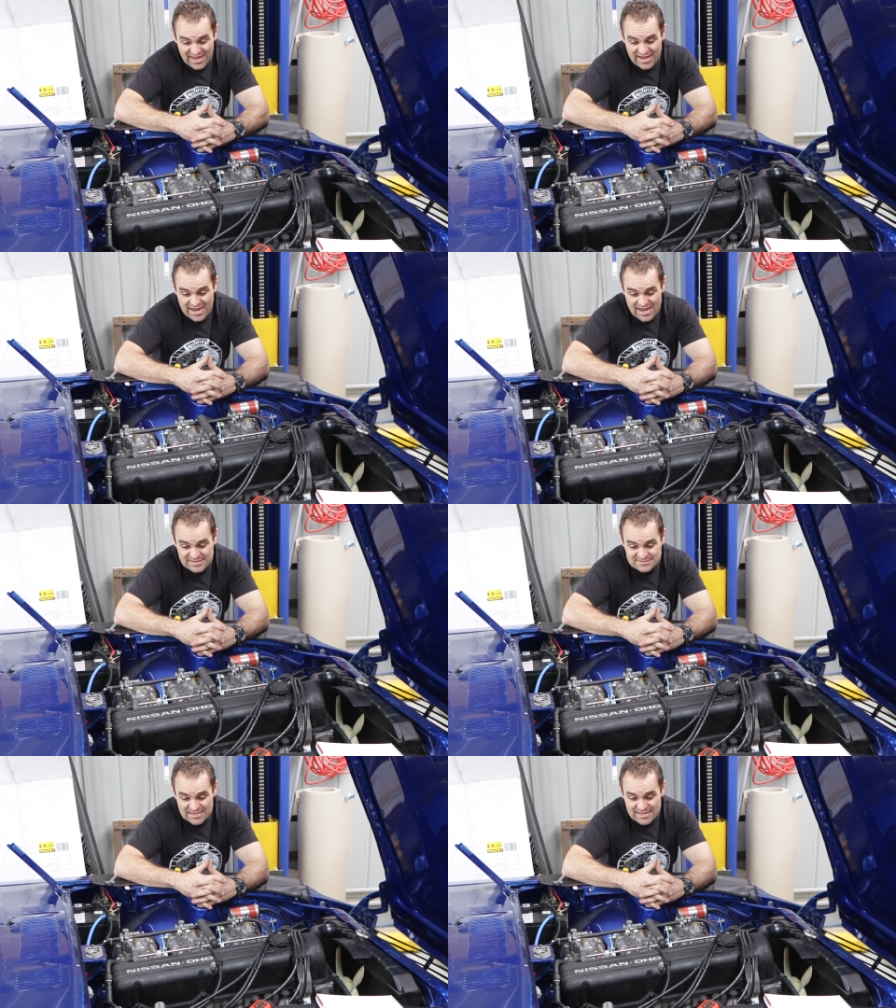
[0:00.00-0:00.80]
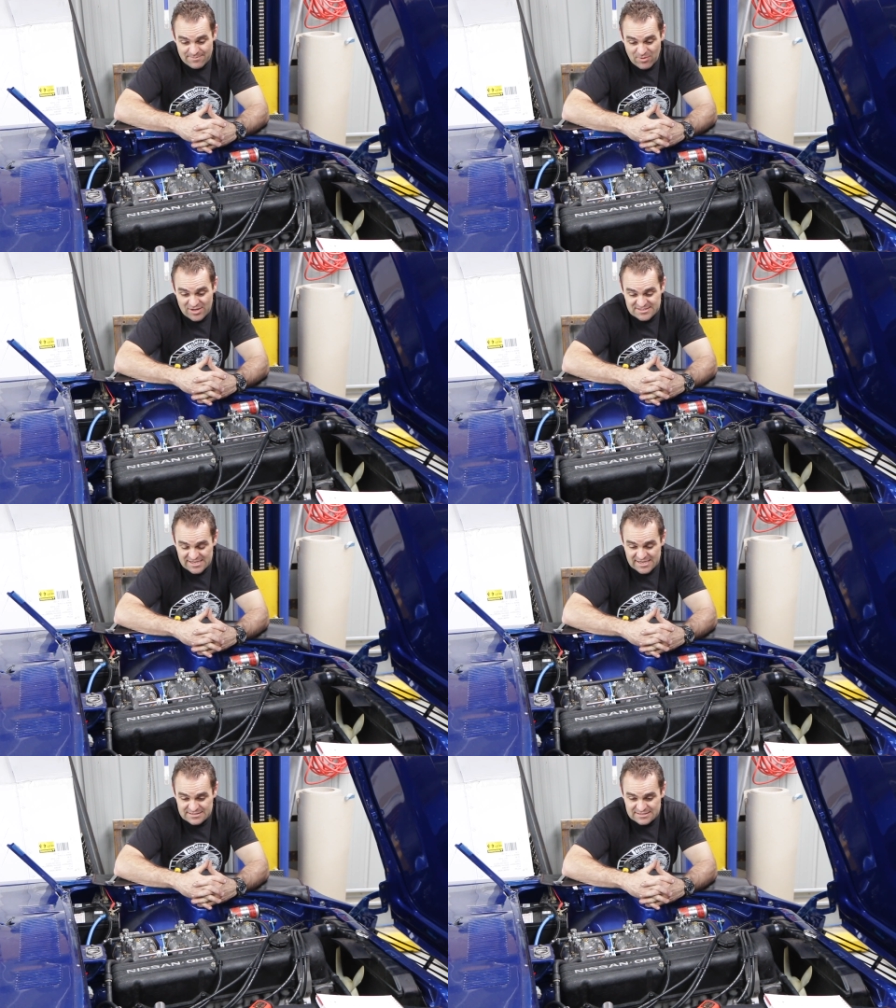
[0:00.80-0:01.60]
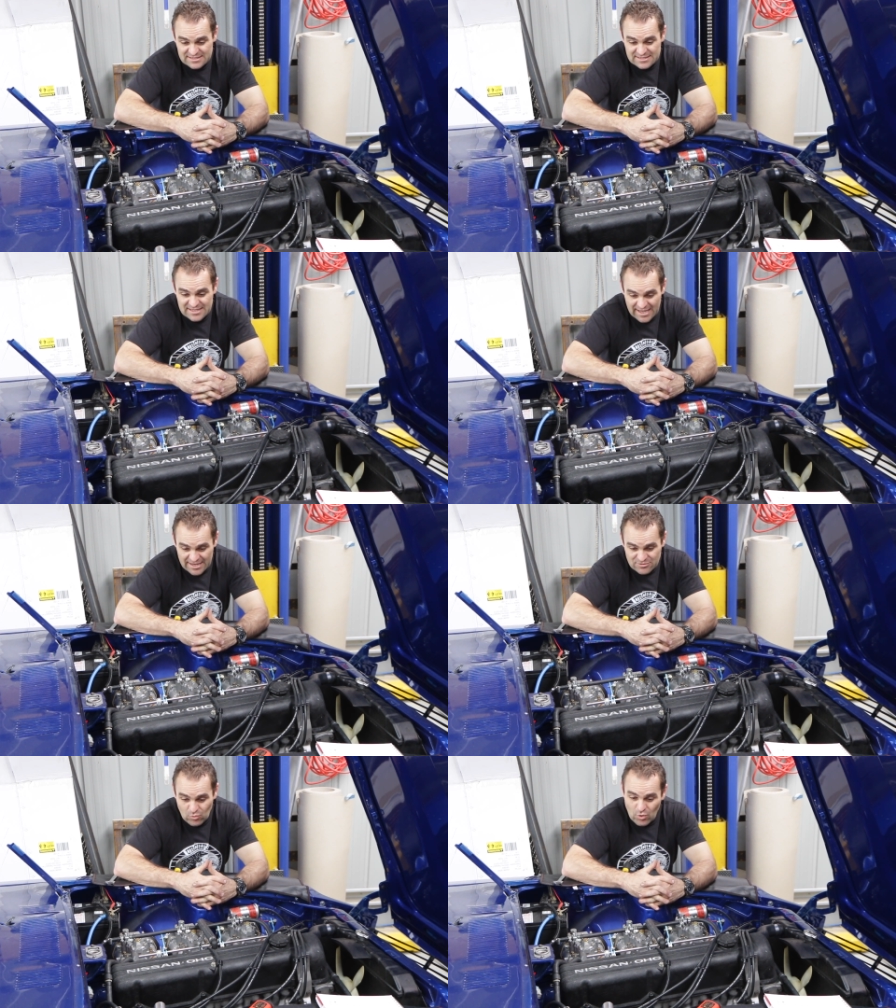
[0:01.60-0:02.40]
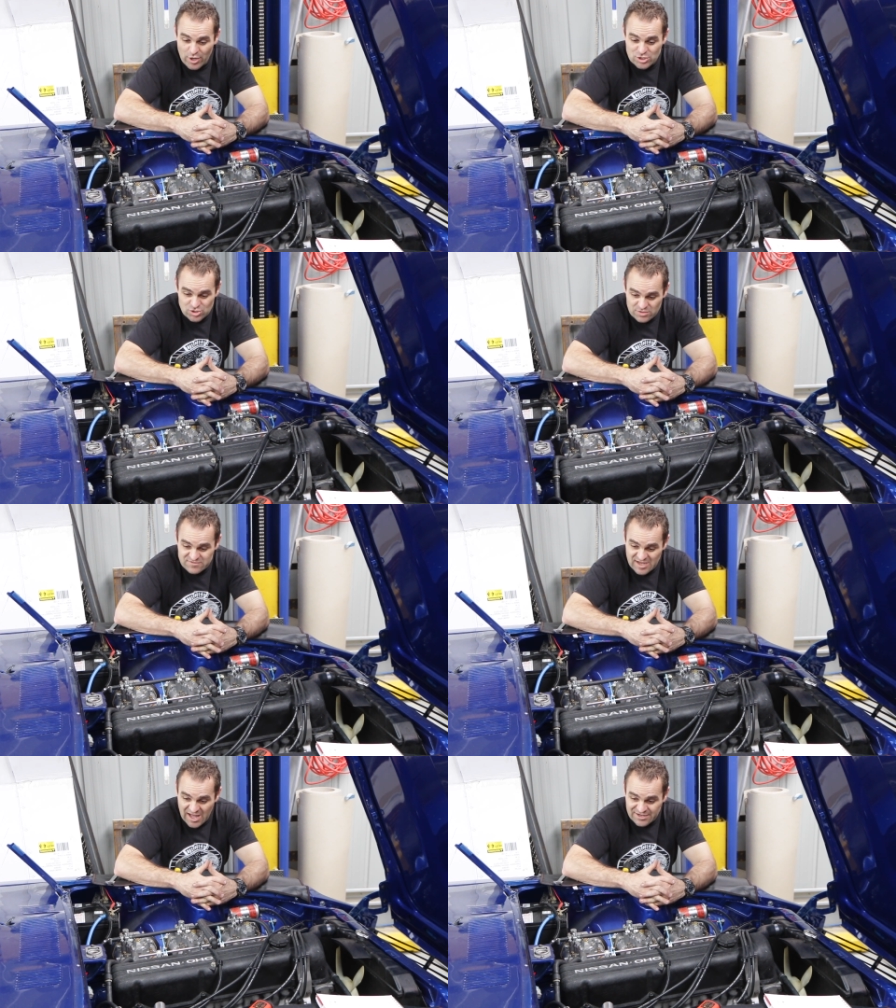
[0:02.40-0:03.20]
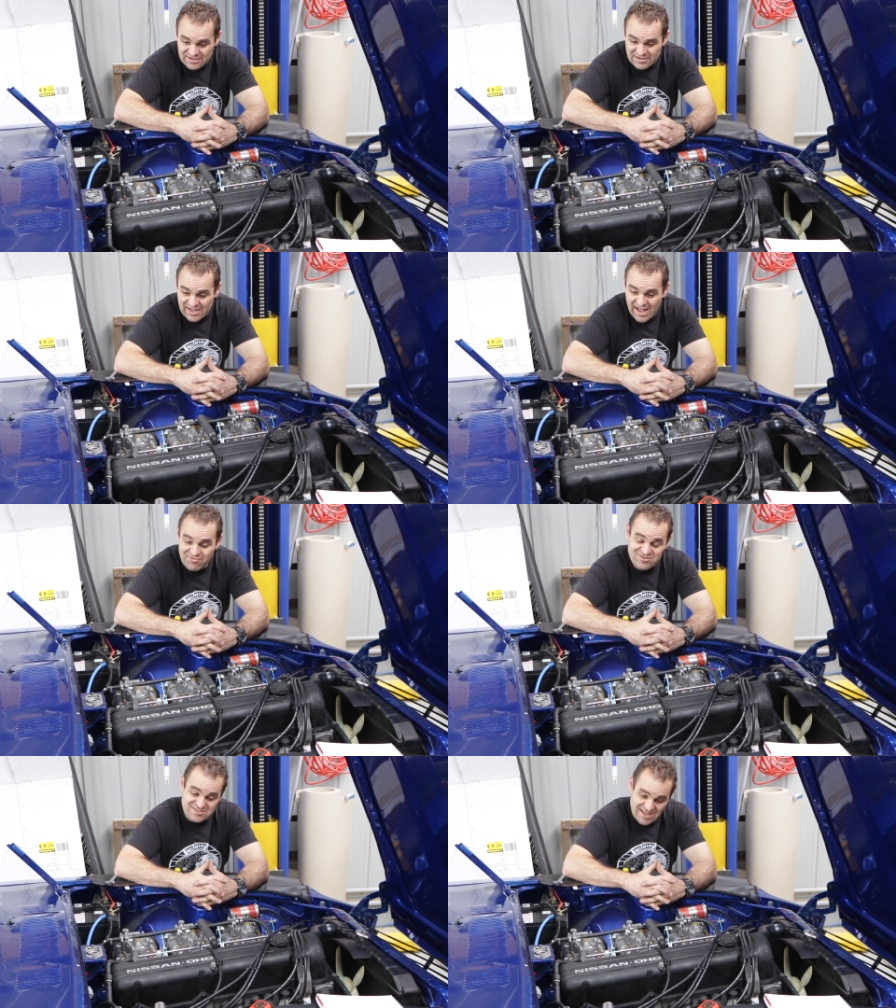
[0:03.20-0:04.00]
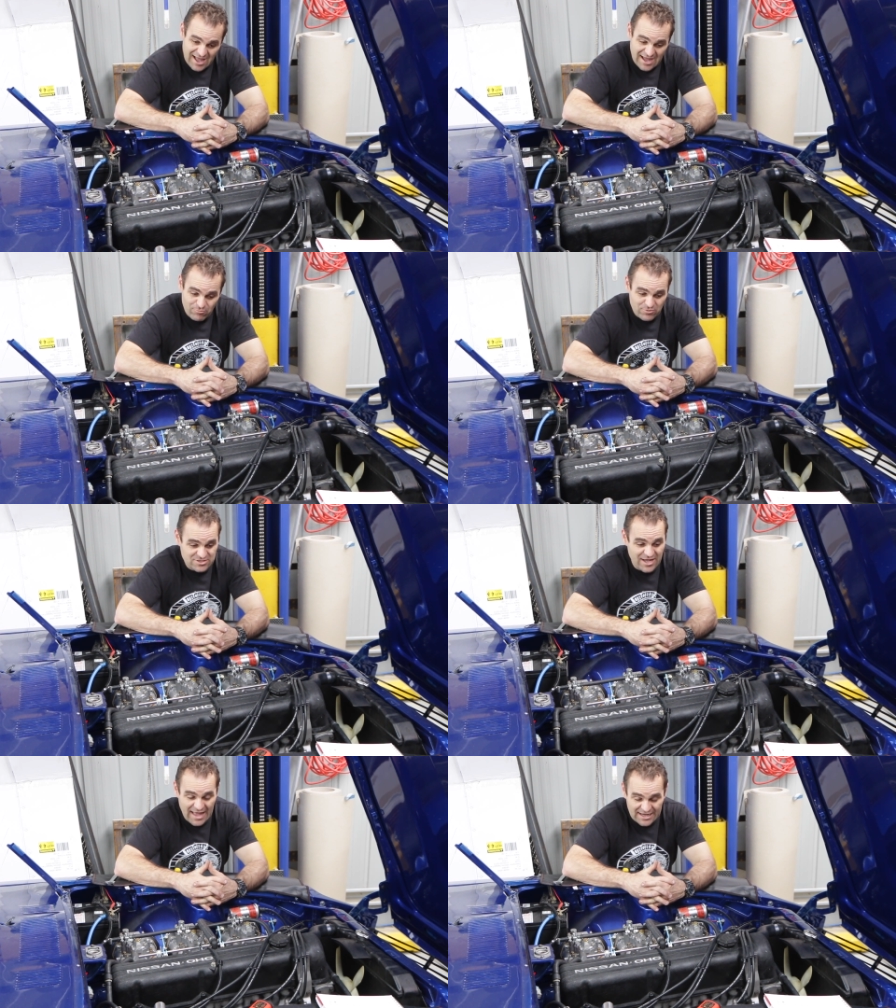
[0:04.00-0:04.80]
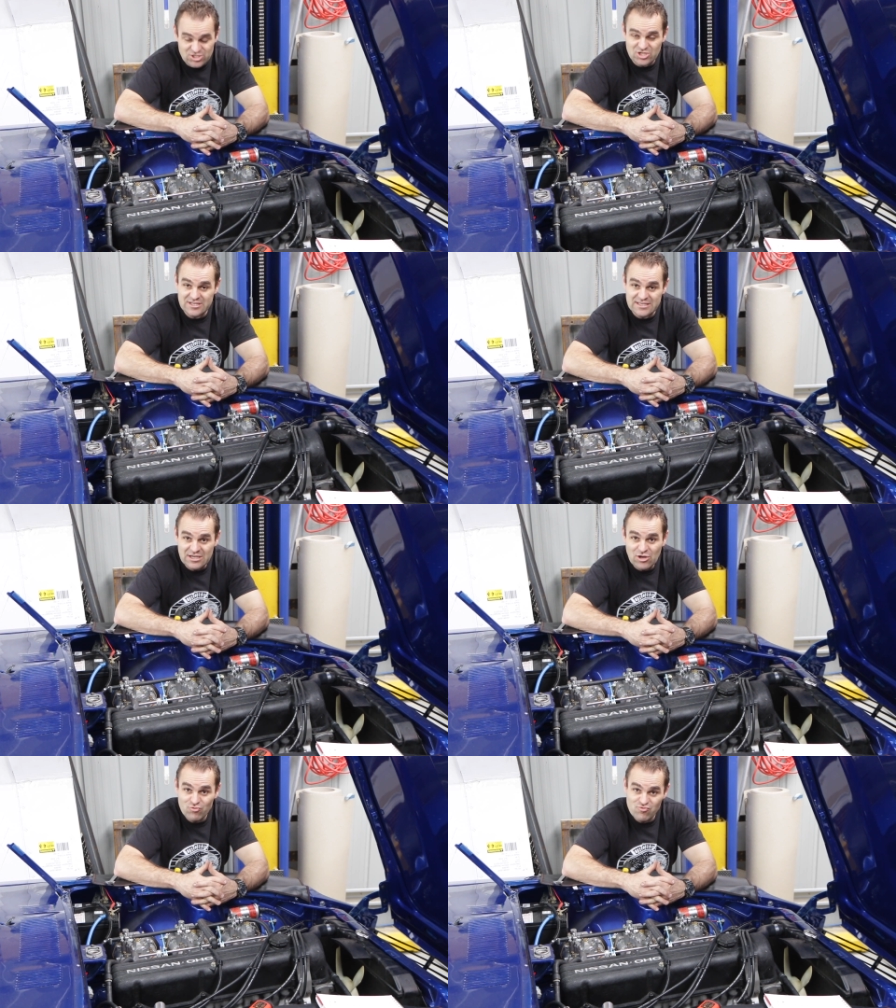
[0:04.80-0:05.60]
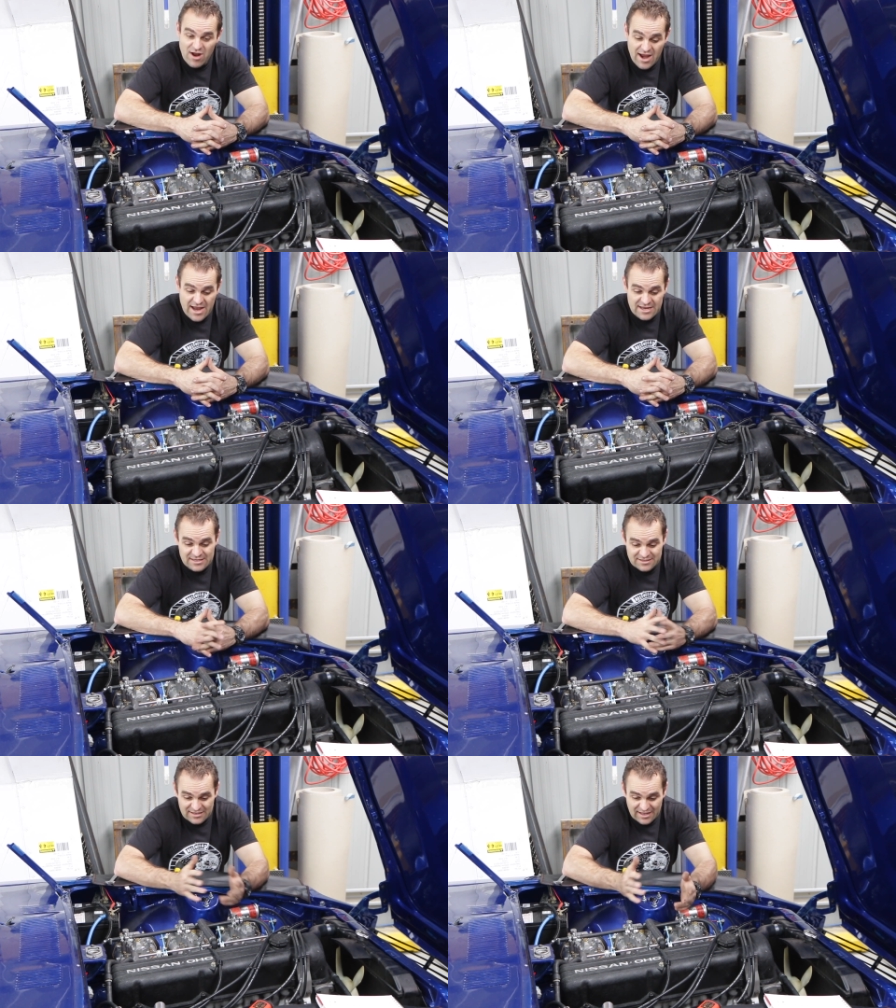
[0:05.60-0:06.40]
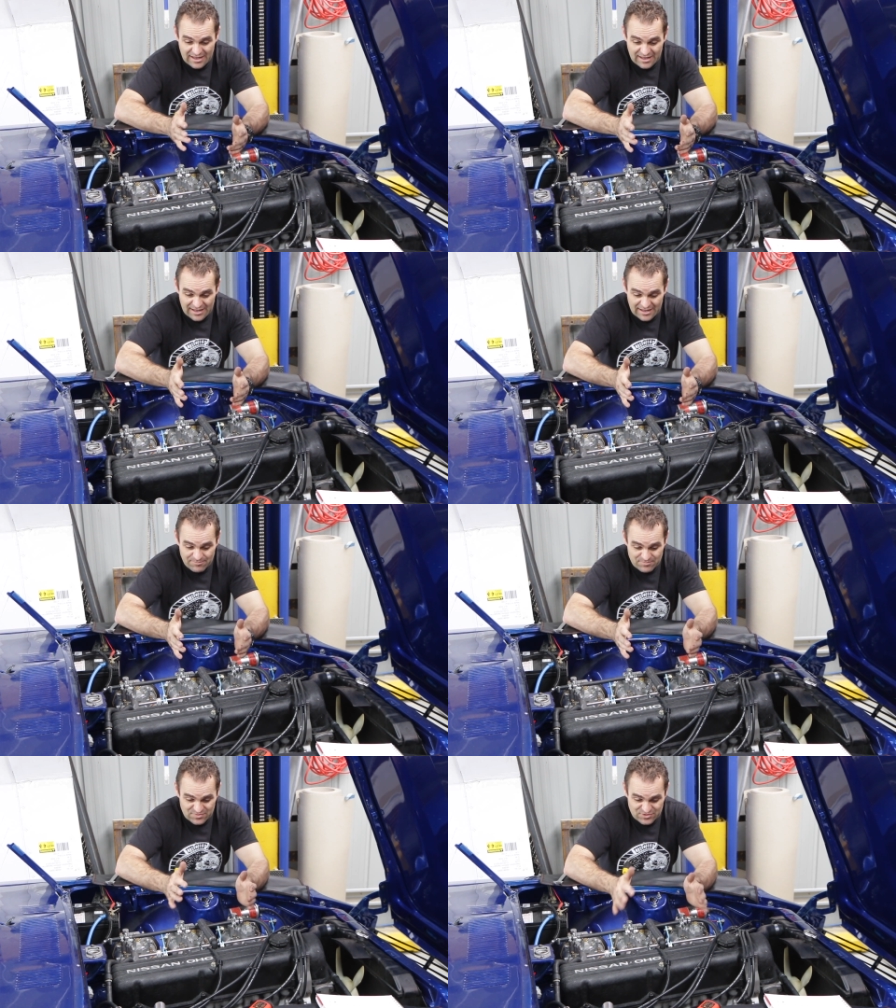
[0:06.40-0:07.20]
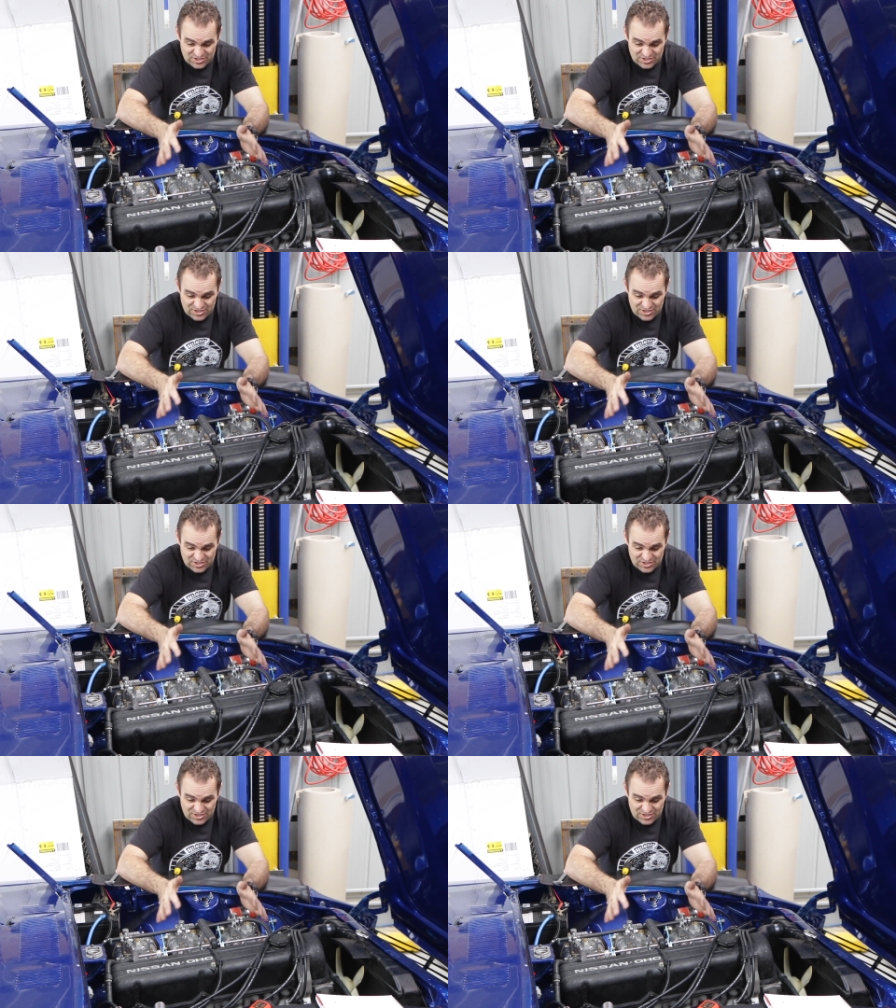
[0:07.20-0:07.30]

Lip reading: And I did, in the end, what I should have done at the start was I actually rang guy,